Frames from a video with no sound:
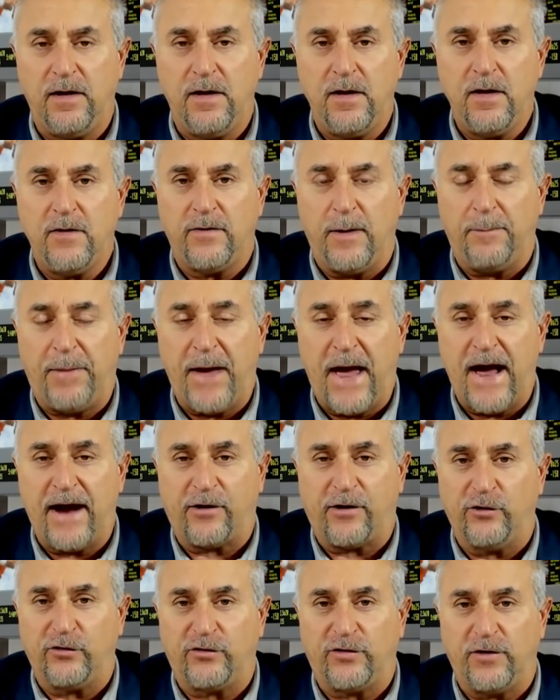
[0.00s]
the the
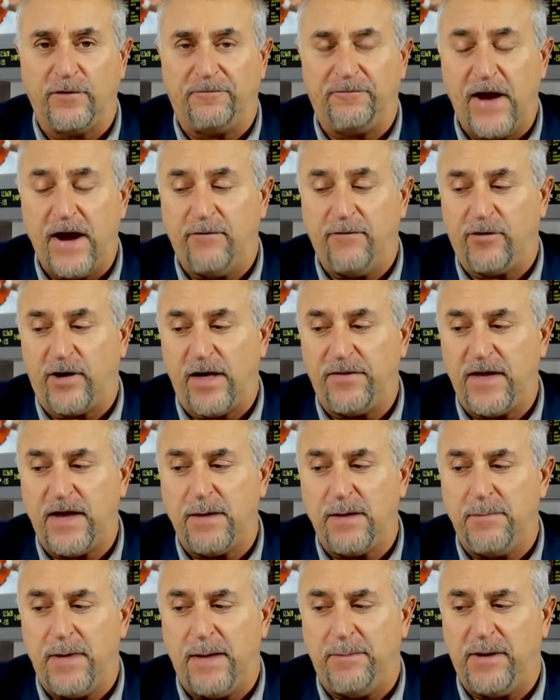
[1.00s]
Packers the favorite. I
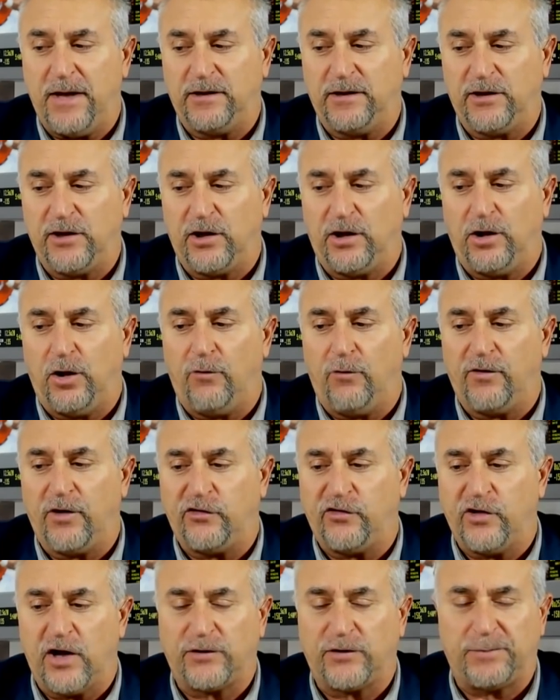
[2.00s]
think it may be a little over
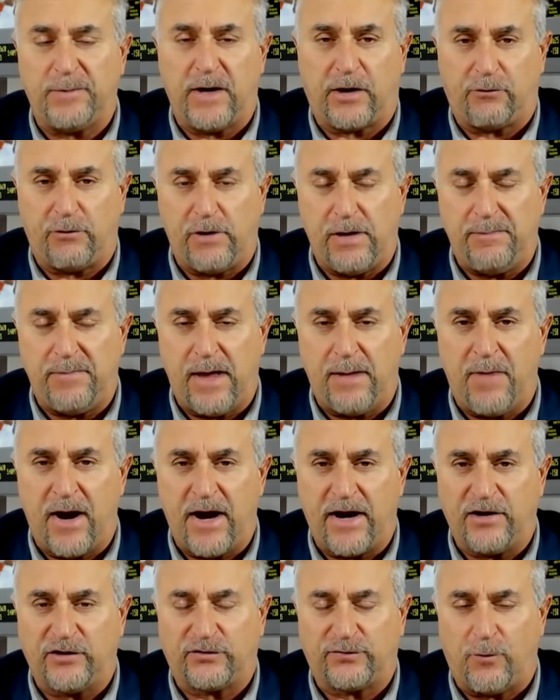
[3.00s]
adjustment at Green Bay
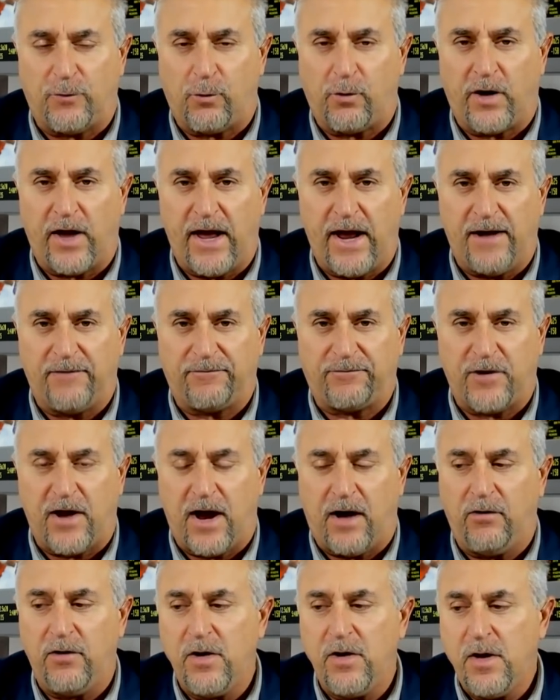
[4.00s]
minus four and a half
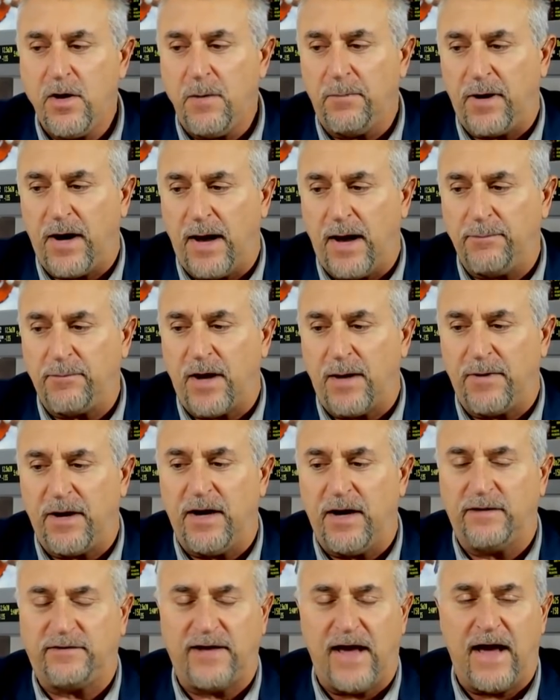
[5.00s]
now, but I'm, I'm
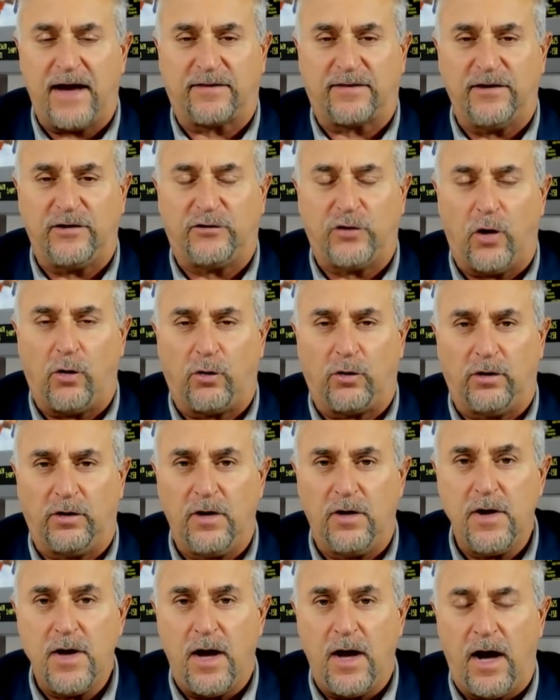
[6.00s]
going to attack the
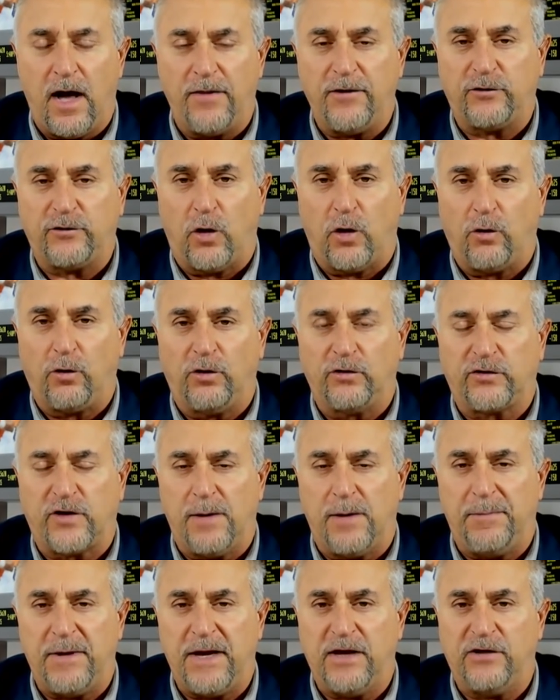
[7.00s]
total. Uh, the total is
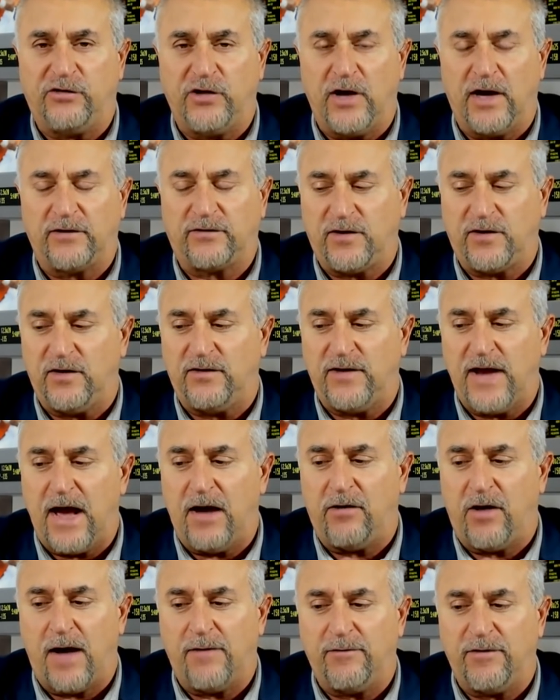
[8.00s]
going to be adjusted
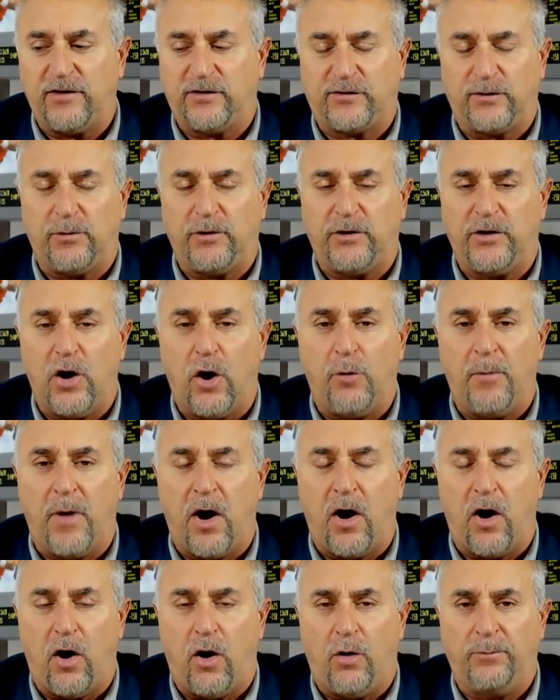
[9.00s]
down, obviously, with no
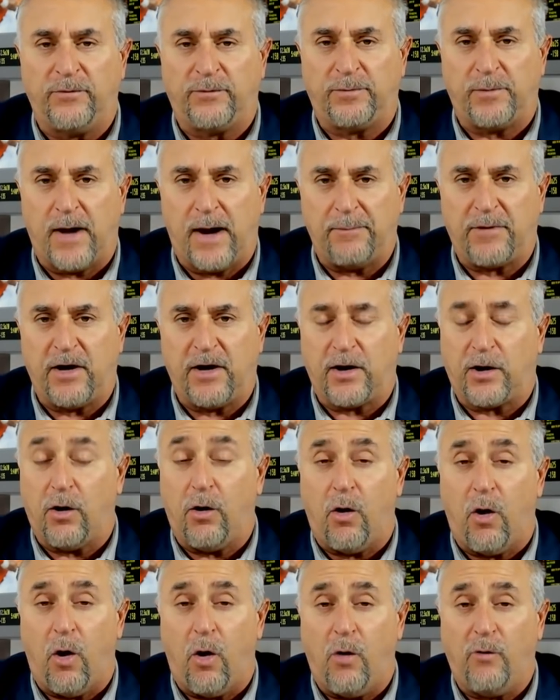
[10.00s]
Mahomes, but I'm going to
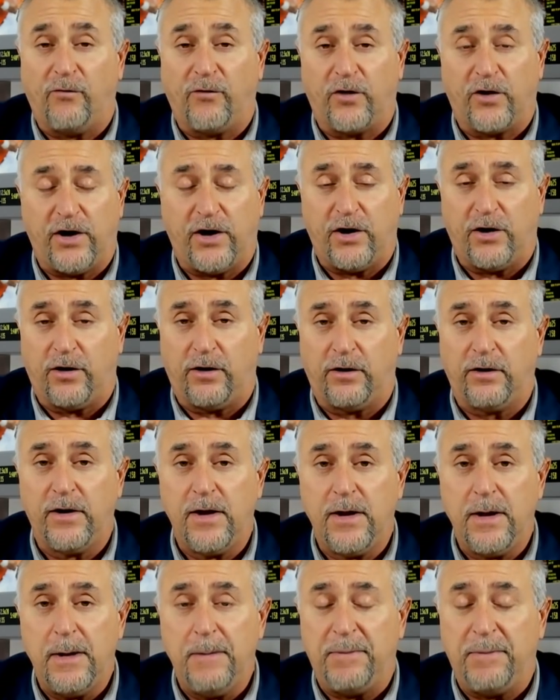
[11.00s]
go over here
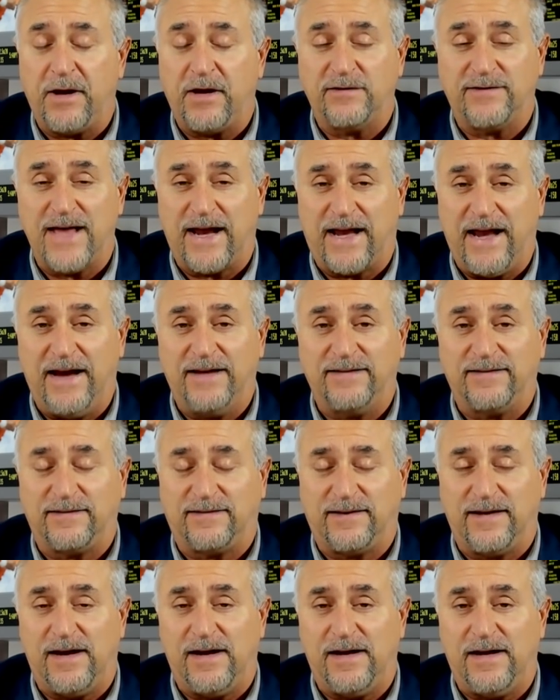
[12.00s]
because that
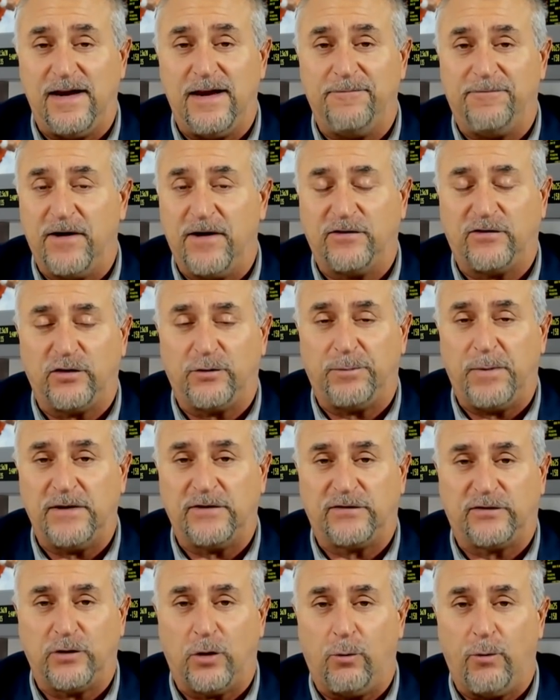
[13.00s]
Kansas City defense has
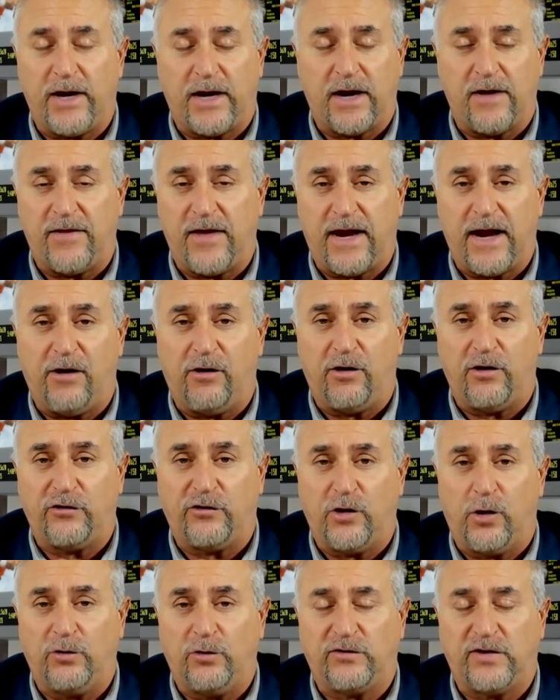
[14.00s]
been so weak. I think Aaron
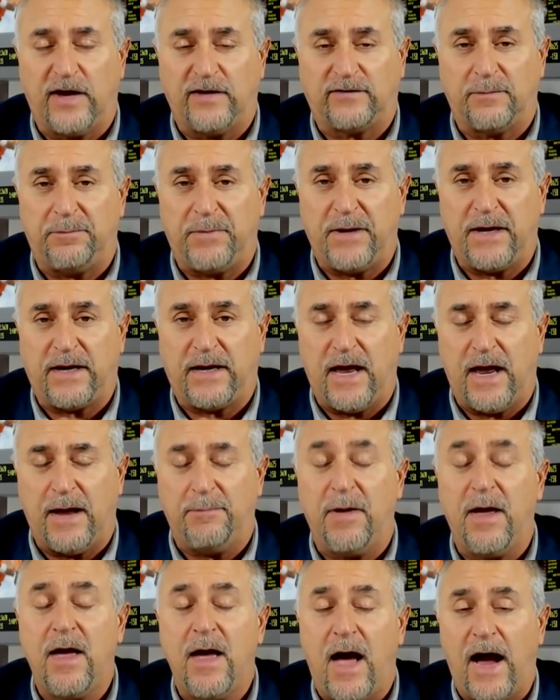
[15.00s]
Jones has a big
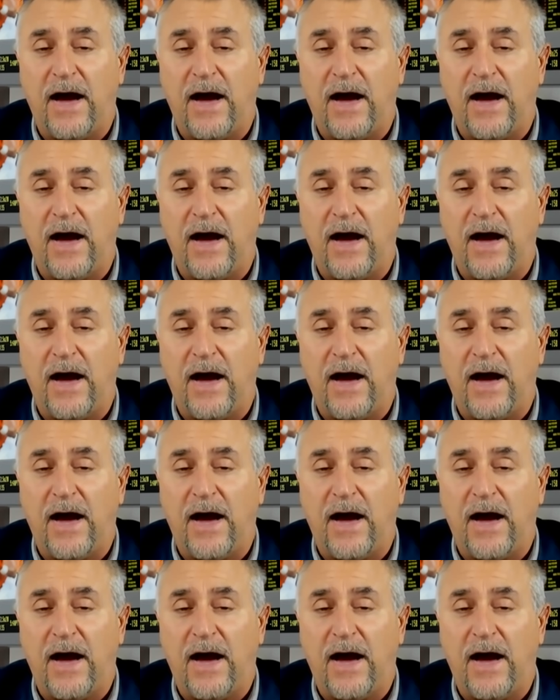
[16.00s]
game.